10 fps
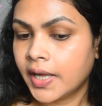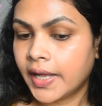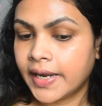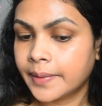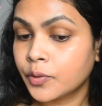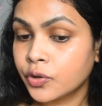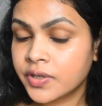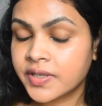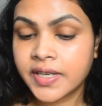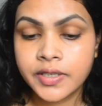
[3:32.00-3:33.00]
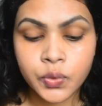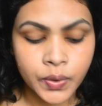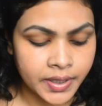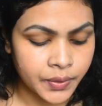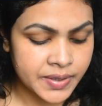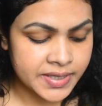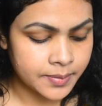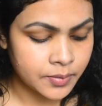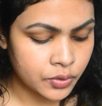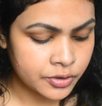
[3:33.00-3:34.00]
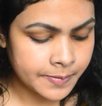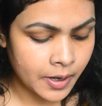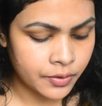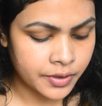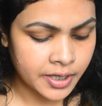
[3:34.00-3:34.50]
And I'm going to set it quickly with some loose powder.